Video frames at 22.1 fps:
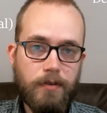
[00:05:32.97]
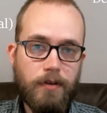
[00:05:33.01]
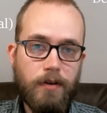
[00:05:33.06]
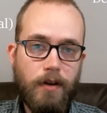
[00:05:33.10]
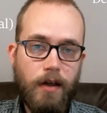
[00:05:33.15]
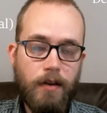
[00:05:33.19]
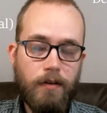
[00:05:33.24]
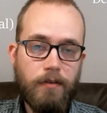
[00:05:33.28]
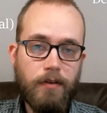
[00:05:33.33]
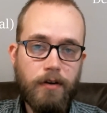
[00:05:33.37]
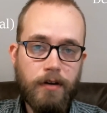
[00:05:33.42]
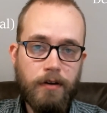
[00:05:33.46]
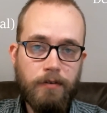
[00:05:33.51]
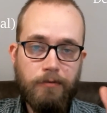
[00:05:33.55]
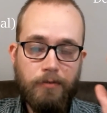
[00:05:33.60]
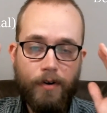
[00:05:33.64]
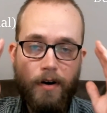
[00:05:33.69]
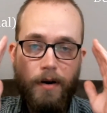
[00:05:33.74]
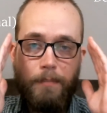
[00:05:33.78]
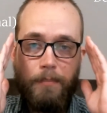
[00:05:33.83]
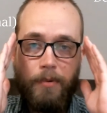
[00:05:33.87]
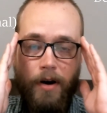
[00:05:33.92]
looking
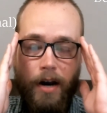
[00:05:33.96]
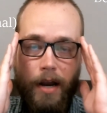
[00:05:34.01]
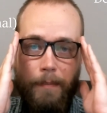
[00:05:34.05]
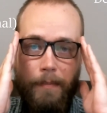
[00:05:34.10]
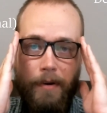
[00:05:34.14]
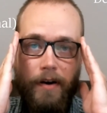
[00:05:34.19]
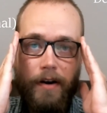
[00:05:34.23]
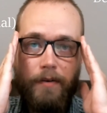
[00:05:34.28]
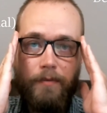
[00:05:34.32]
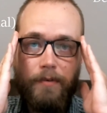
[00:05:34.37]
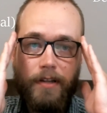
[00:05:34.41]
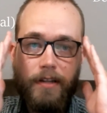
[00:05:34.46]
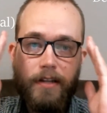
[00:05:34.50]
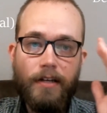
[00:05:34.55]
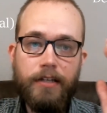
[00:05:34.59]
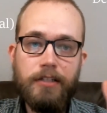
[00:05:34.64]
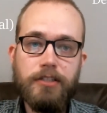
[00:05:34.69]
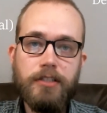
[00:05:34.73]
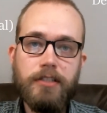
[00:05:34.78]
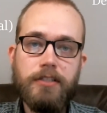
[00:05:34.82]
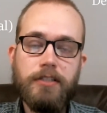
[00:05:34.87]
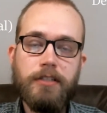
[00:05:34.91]
for our primary
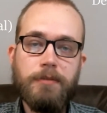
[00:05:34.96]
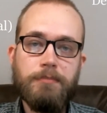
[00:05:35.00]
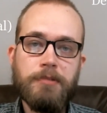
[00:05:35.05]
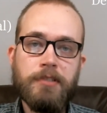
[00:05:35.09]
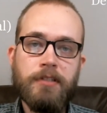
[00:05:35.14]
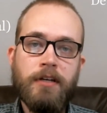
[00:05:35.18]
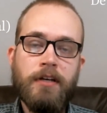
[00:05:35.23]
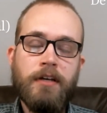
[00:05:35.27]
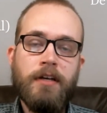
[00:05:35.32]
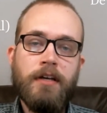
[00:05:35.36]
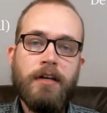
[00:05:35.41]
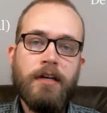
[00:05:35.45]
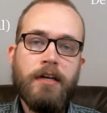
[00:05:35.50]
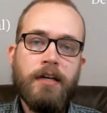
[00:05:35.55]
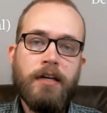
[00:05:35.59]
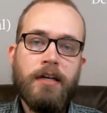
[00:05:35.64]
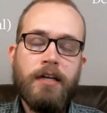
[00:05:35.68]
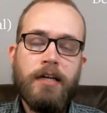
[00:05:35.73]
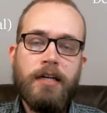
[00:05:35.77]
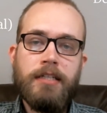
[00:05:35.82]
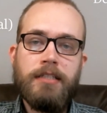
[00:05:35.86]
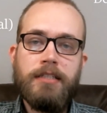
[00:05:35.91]
relationships
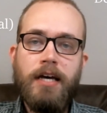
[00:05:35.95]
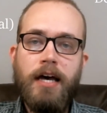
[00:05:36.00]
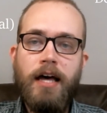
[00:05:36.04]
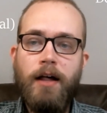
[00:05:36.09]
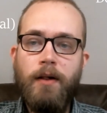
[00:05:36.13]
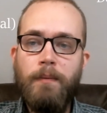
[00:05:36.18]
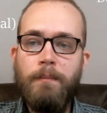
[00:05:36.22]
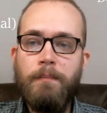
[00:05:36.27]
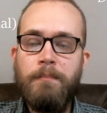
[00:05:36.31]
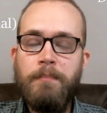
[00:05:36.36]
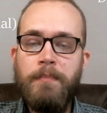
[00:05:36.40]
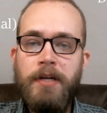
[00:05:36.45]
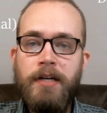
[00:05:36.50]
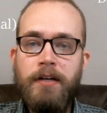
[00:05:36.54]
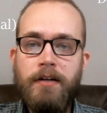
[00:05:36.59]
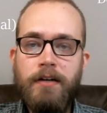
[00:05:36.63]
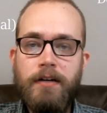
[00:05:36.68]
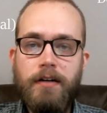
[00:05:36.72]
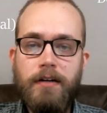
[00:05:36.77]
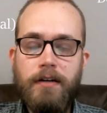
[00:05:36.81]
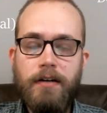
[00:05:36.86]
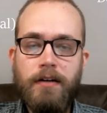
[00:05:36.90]
to help
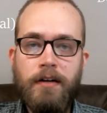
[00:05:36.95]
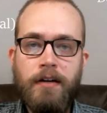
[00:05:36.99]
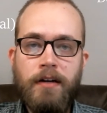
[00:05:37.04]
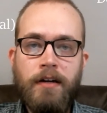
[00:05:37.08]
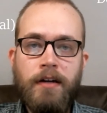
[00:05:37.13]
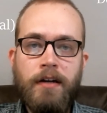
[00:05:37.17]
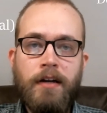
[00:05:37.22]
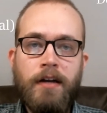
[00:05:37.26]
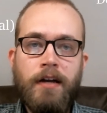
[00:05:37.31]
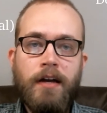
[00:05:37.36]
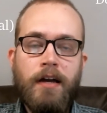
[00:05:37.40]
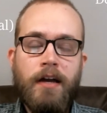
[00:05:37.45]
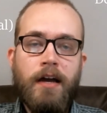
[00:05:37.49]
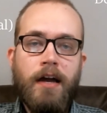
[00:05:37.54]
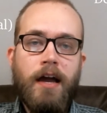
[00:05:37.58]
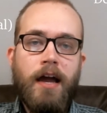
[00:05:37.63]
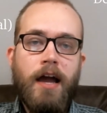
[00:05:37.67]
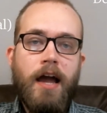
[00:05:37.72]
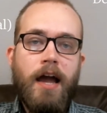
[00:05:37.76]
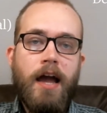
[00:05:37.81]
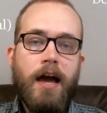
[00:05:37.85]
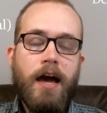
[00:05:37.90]
mirror
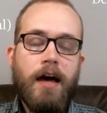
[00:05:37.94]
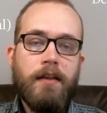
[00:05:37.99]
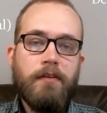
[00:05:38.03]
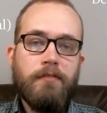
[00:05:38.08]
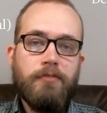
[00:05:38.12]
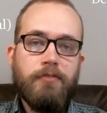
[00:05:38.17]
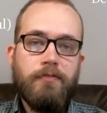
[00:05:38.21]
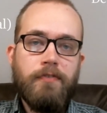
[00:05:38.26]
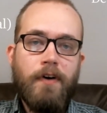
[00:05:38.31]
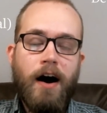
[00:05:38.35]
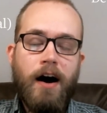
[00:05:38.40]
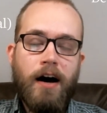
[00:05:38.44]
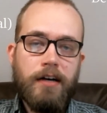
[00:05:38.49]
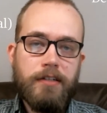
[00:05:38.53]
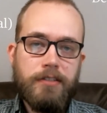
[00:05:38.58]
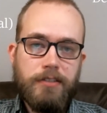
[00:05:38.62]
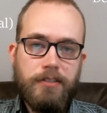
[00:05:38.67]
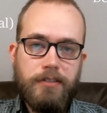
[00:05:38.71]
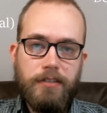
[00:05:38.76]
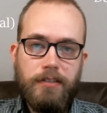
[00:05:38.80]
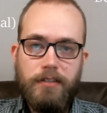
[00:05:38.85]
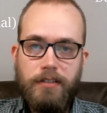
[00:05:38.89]
and
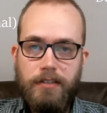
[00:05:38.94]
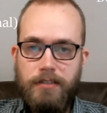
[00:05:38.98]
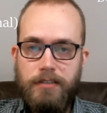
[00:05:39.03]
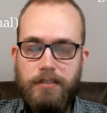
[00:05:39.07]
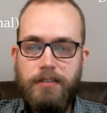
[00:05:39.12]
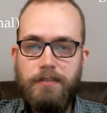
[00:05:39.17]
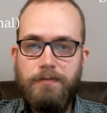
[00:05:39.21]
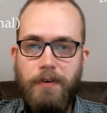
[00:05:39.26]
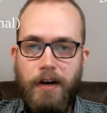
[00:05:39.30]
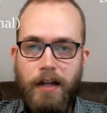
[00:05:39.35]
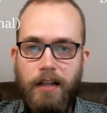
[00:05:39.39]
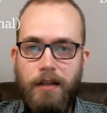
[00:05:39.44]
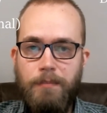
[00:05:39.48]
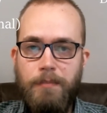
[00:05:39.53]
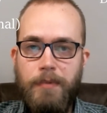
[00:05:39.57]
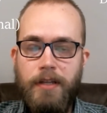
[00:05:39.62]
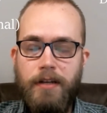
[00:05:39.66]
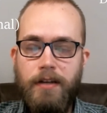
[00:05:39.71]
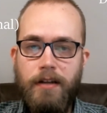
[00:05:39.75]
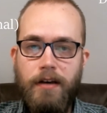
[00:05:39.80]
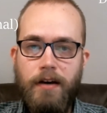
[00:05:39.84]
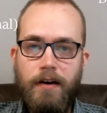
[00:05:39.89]
foster this
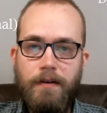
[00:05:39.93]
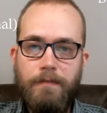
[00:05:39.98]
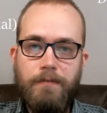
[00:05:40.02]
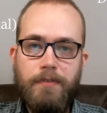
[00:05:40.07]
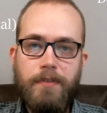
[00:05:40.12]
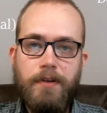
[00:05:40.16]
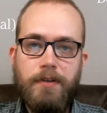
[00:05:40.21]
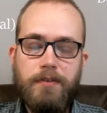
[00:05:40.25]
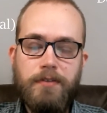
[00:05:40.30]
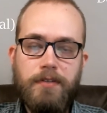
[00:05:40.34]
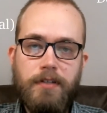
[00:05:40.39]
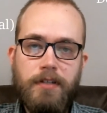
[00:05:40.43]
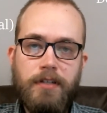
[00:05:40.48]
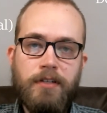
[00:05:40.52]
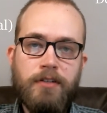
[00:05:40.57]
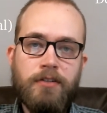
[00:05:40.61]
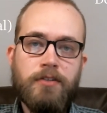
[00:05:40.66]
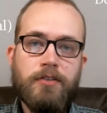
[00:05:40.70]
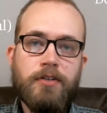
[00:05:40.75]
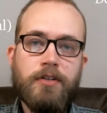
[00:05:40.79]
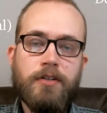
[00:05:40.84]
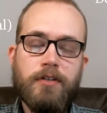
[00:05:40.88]
development of this
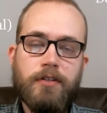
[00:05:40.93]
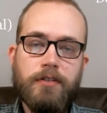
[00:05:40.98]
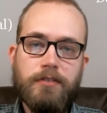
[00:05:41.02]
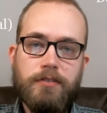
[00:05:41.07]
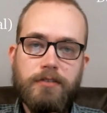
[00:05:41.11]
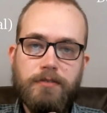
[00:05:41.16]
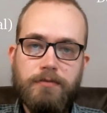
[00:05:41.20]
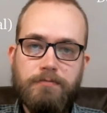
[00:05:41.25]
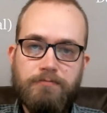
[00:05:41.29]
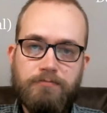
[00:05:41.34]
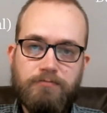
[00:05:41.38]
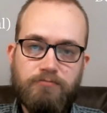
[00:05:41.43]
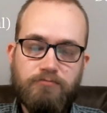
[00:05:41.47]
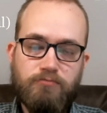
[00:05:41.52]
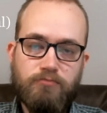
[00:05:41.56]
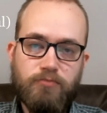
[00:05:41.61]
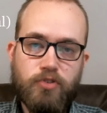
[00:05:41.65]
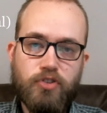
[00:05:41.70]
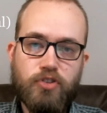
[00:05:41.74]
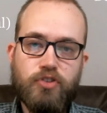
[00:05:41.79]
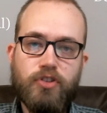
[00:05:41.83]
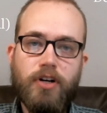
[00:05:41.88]
internal
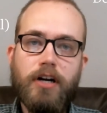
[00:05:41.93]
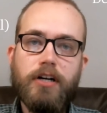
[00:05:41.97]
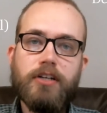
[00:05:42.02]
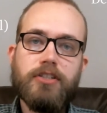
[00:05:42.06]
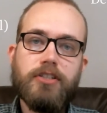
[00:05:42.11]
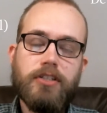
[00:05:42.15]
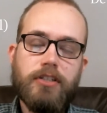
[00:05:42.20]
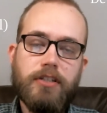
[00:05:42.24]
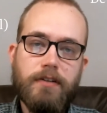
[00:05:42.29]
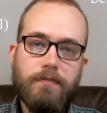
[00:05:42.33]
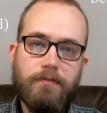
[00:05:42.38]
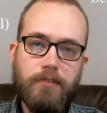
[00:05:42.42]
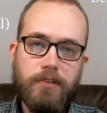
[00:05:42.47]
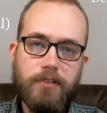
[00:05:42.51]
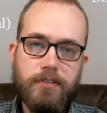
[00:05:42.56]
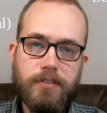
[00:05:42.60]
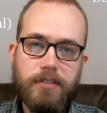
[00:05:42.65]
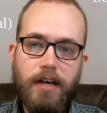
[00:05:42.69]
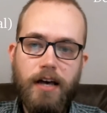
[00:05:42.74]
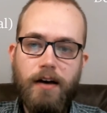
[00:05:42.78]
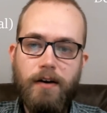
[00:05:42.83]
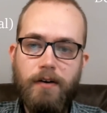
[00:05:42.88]
structure of the
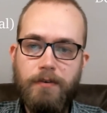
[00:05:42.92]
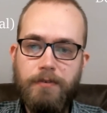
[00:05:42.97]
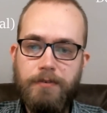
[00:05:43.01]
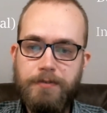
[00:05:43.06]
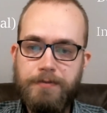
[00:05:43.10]
self,